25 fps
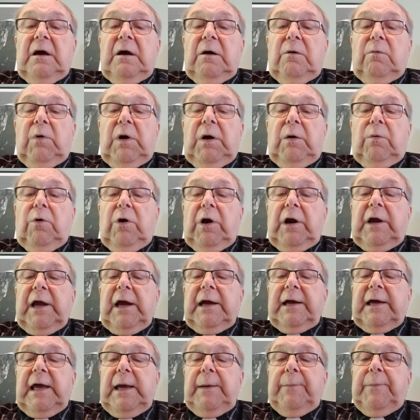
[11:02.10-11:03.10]
we work
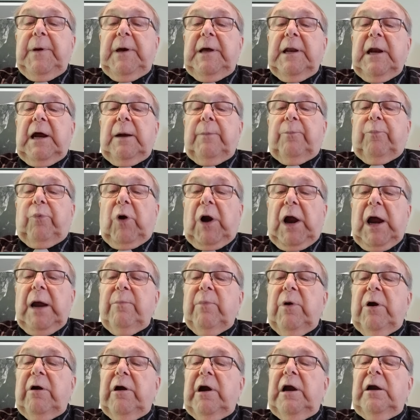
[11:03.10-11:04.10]
at keeping our
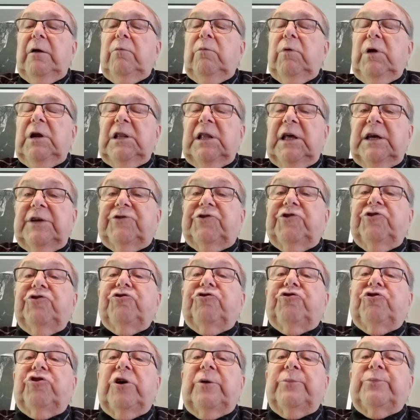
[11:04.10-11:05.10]
primary
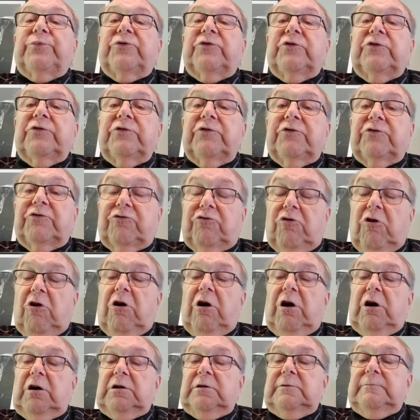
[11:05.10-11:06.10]
relationships
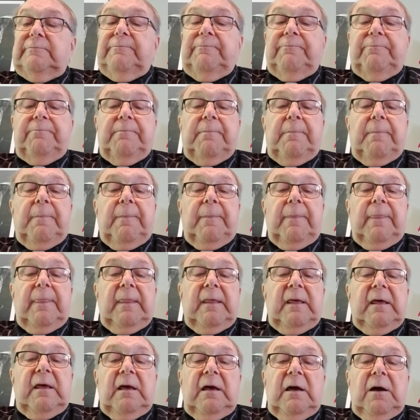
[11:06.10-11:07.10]
strong.
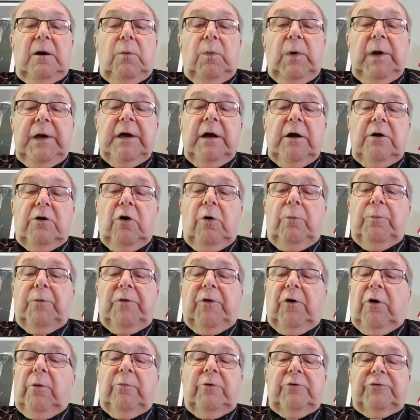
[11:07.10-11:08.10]
We can cope with
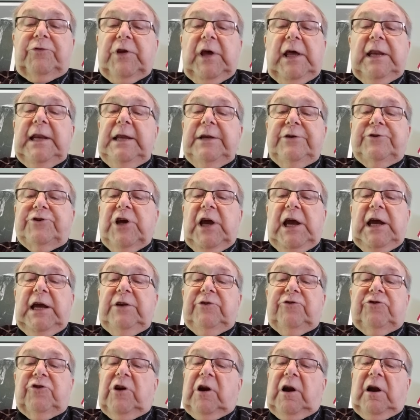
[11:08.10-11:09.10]
almost any
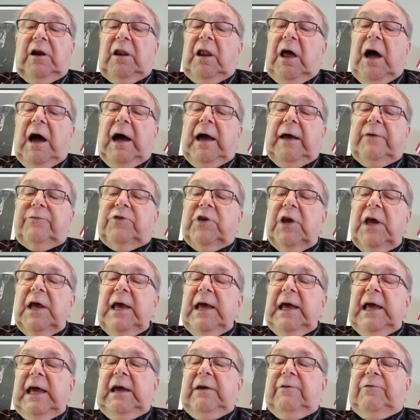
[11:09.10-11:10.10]
change in our lives
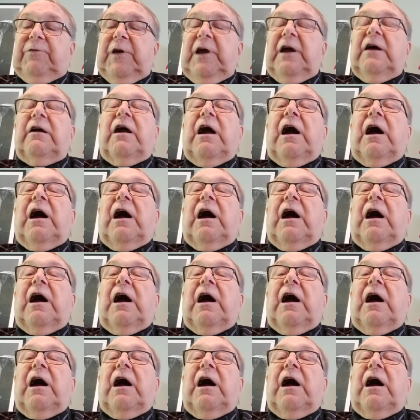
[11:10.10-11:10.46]
if there